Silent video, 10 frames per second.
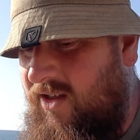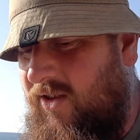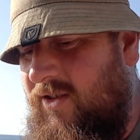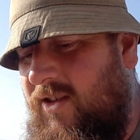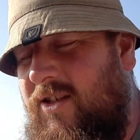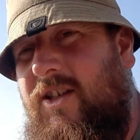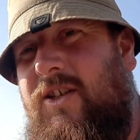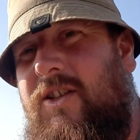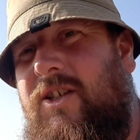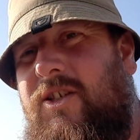
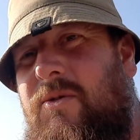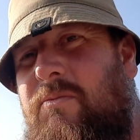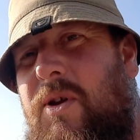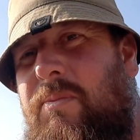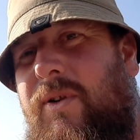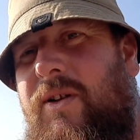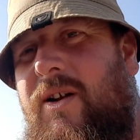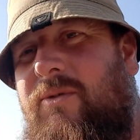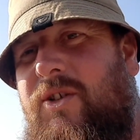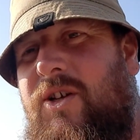there's some people
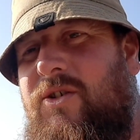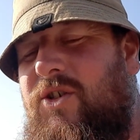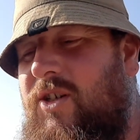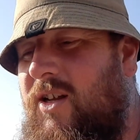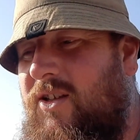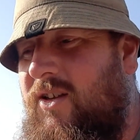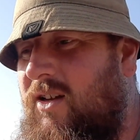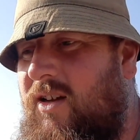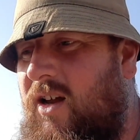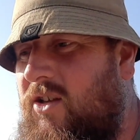around the country that
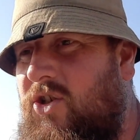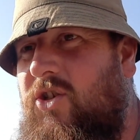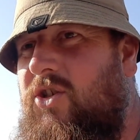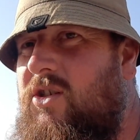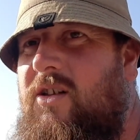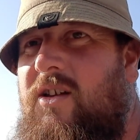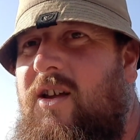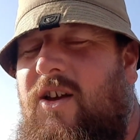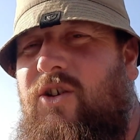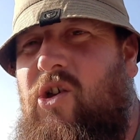are just
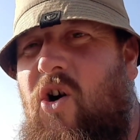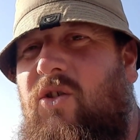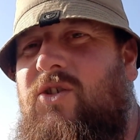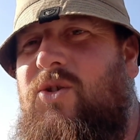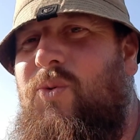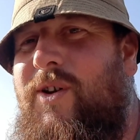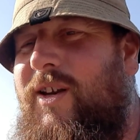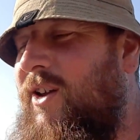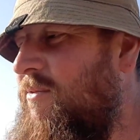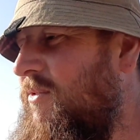gods when
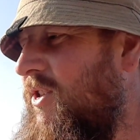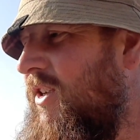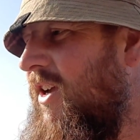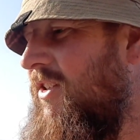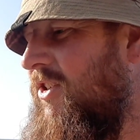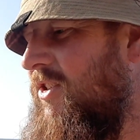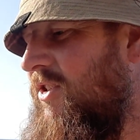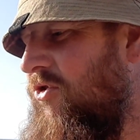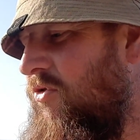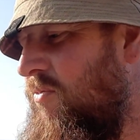it comes to catching
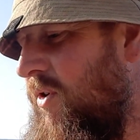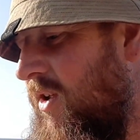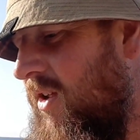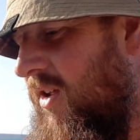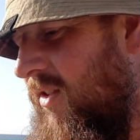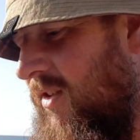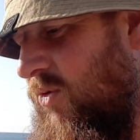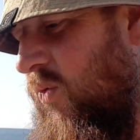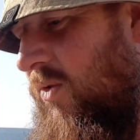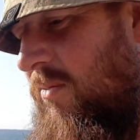taupe. There's one